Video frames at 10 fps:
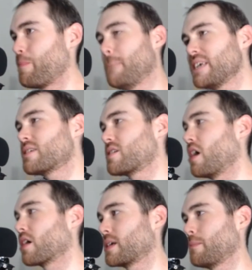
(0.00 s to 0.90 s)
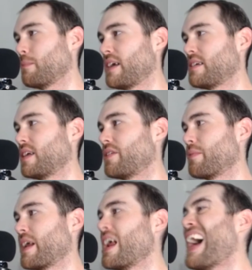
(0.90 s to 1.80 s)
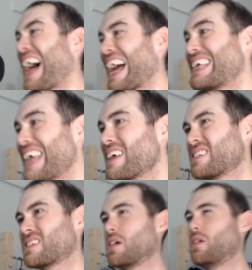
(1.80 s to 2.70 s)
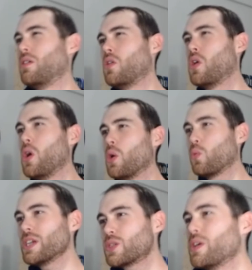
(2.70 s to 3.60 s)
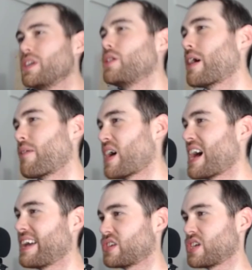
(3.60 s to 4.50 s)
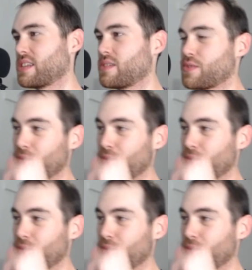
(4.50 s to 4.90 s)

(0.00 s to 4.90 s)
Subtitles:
Be stalked by Slender Man. I guess, which one do you have the highest chance of